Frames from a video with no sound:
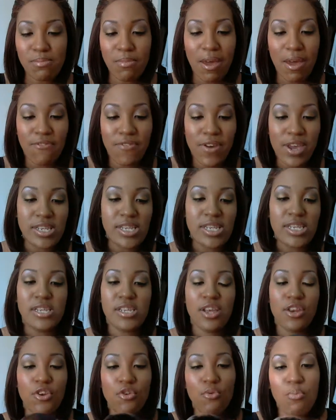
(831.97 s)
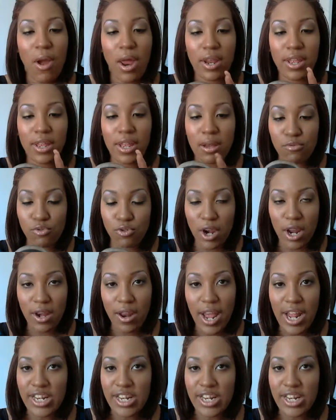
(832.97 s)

of my face, this is a new product I'm trying out.